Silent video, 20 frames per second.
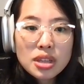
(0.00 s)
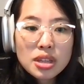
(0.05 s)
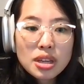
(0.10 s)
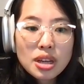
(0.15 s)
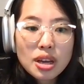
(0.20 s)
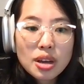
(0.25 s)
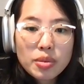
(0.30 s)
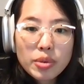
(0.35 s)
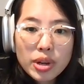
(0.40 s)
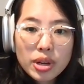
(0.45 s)

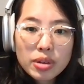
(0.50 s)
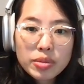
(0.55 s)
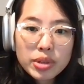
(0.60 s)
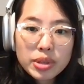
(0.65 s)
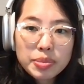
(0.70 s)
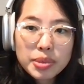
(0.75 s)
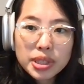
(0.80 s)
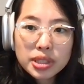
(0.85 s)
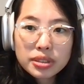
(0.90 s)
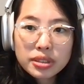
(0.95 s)
uh, where we
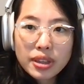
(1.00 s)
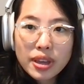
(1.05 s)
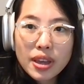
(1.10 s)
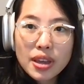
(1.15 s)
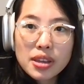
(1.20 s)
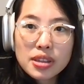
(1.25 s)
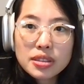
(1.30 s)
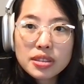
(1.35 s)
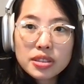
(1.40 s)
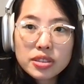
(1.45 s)
built
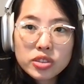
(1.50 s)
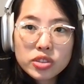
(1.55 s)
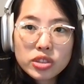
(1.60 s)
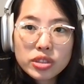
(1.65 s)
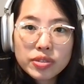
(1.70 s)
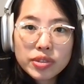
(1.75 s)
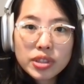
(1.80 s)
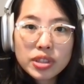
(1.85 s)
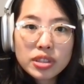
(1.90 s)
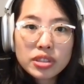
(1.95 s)
a
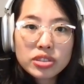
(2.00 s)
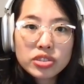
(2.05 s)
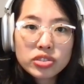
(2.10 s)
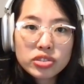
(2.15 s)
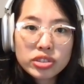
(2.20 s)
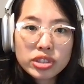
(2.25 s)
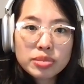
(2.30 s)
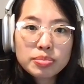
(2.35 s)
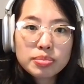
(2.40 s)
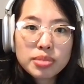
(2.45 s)
distributed
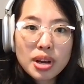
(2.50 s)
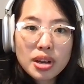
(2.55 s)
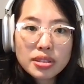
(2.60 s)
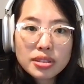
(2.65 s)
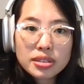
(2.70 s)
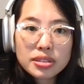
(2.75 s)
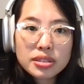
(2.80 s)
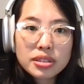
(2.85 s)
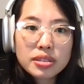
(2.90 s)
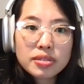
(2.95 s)
stream
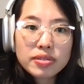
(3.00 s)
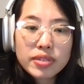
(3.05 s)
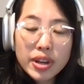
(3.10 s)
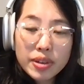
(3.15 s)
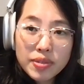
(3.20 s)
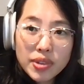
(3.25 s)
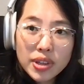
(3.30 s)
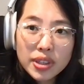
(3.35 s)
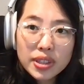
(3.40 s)
processing framework.